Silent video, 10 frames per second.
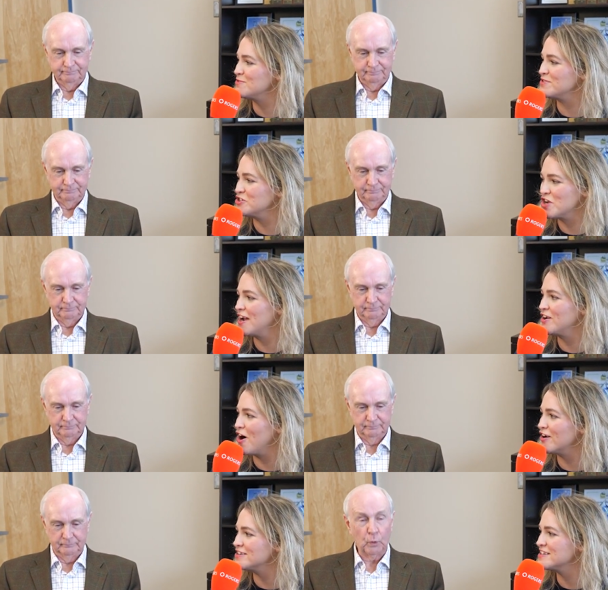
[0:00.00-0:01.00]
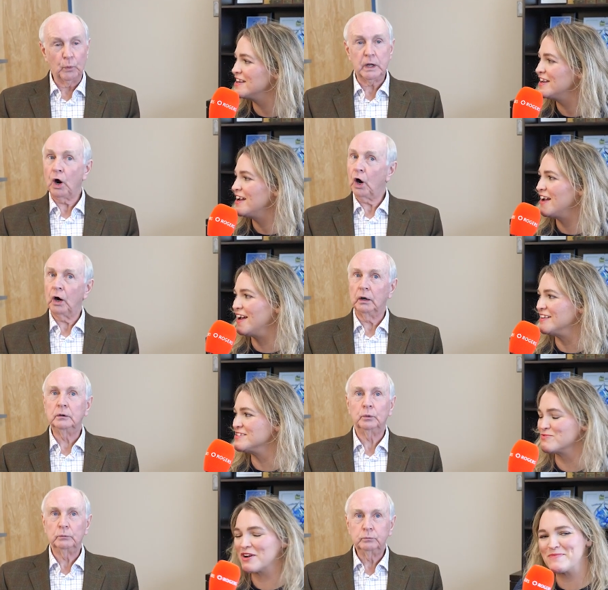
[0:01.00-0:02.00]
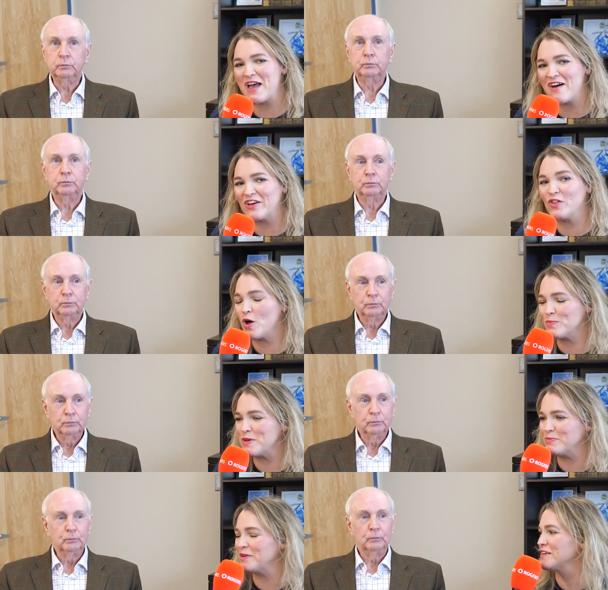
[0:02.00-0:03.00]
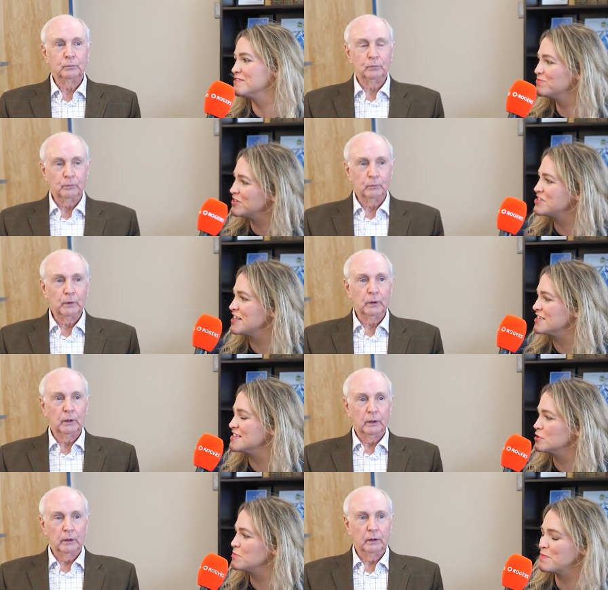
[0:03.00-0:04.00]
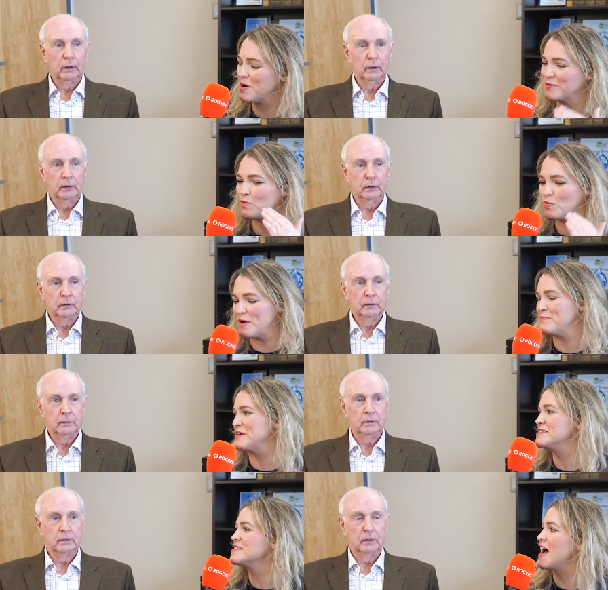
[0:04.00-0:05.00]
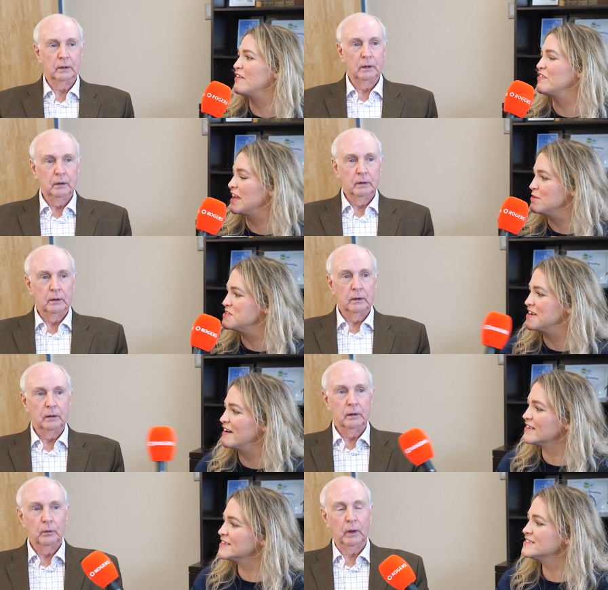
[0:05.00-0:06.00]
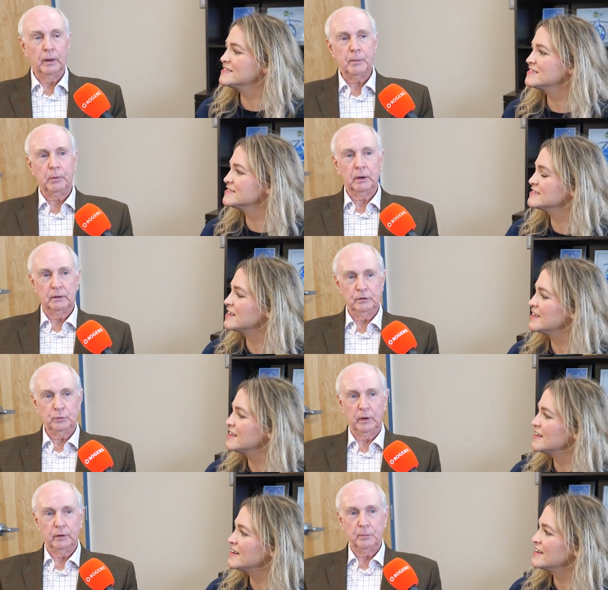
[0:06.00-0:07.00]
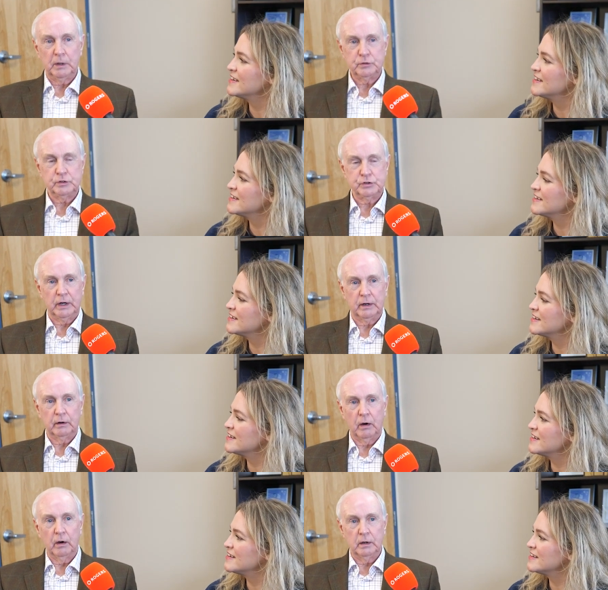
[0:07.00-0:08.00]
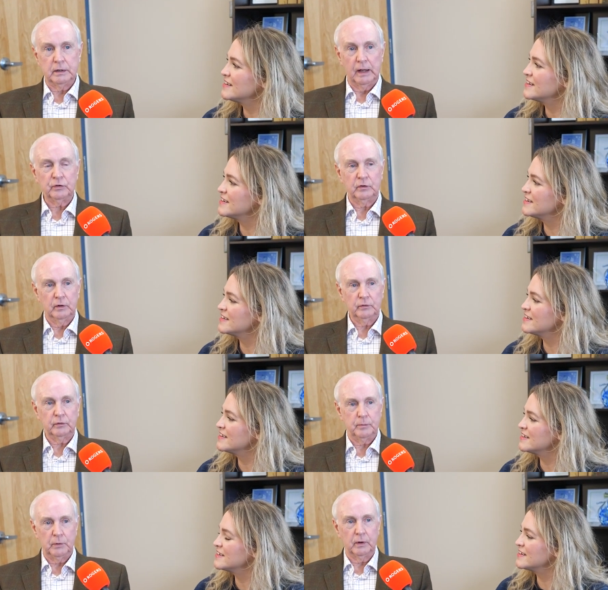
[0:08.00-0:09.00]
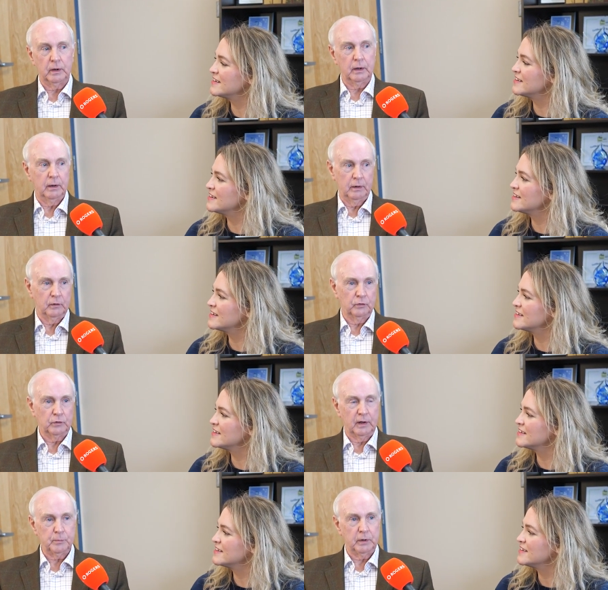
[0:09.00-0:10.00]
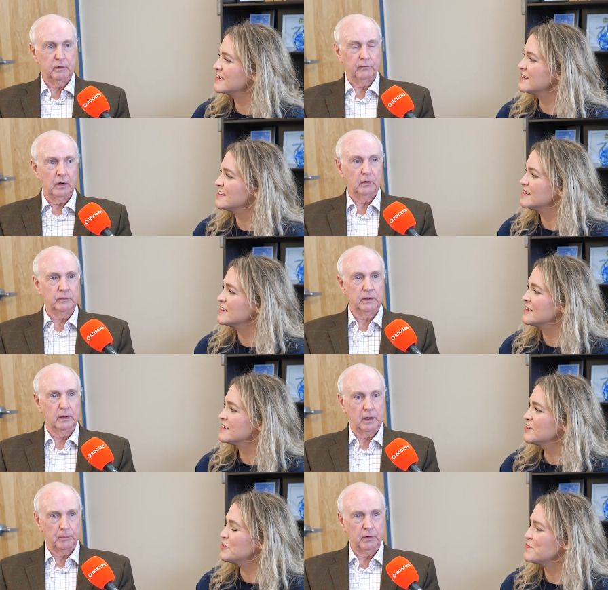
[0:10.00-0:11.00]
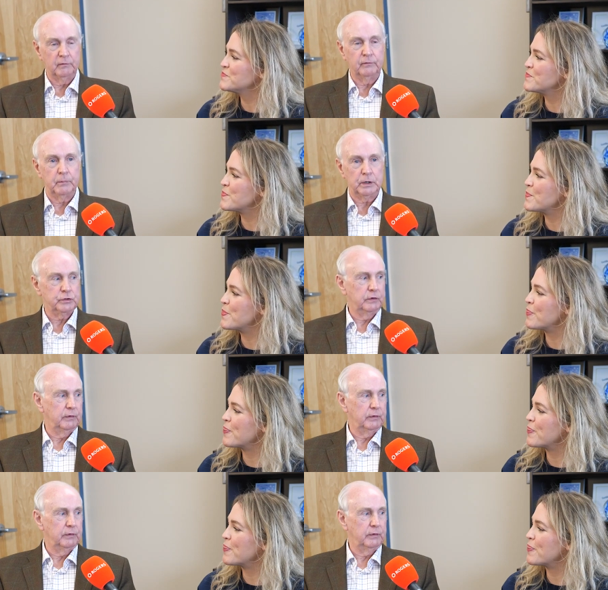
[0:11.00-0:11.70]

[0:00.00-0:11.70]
Speaker 1: with the giant heart, and we're going to be having a lot of people here. Why don't you tell us a little bit about what it means to have the games here?
Speaker 2: Well, let me put it this way. You mentioned giant heart, and yes, this community is. And I've been involved in a number of major